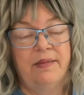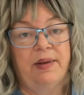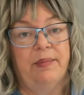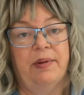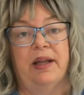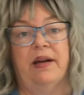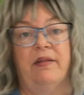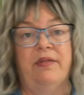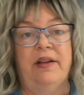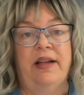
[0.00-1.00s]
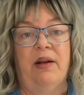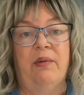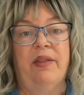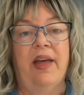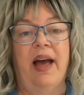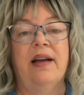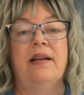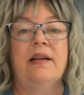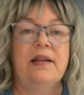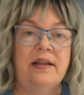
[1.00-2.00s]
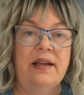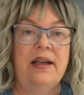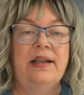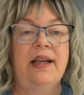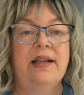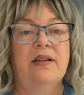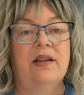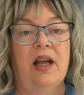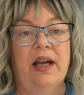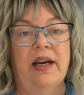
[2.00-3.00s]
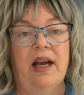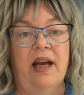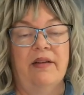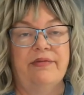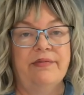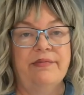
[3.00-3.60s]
people that have dealt with that, it takes a lot of